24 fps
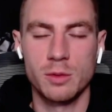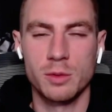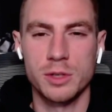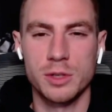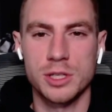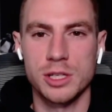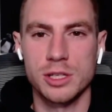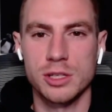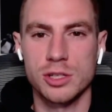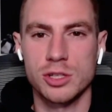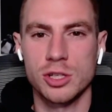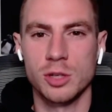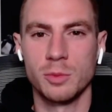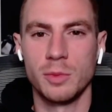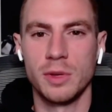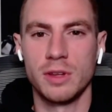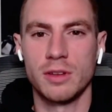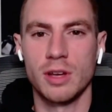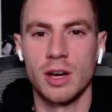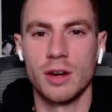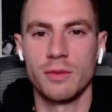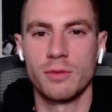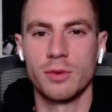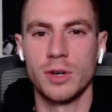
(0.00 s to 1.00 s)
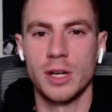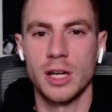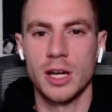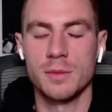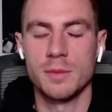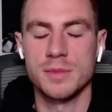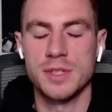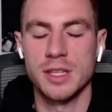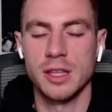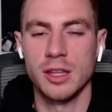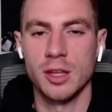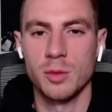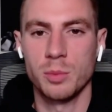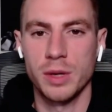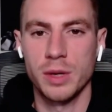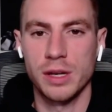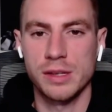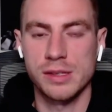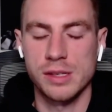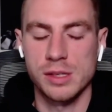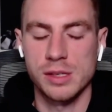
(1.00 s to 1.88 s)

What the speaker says: which is extremely tough when it comes to the Olympics,